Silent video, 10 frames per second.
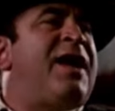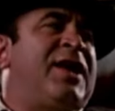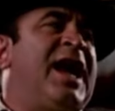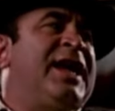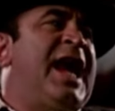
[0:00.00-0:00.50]
in
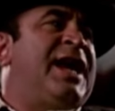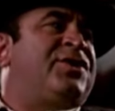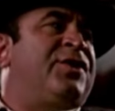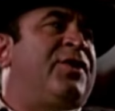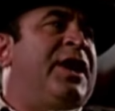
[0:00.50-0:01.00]
minor
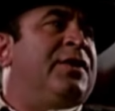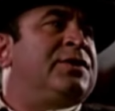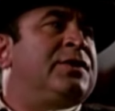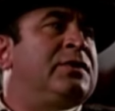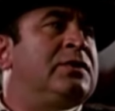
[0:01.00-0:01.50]
cameos
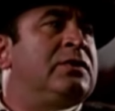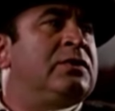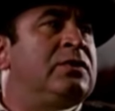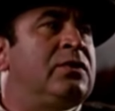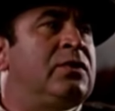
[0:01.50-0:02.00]
throughout the
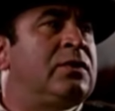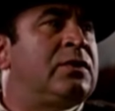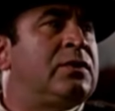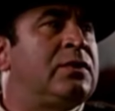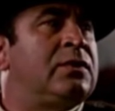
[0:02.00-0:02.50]
decades,
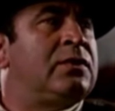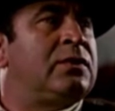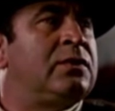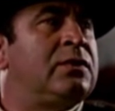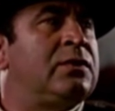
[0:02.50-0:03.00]

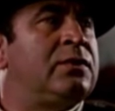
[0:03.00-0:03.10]
but what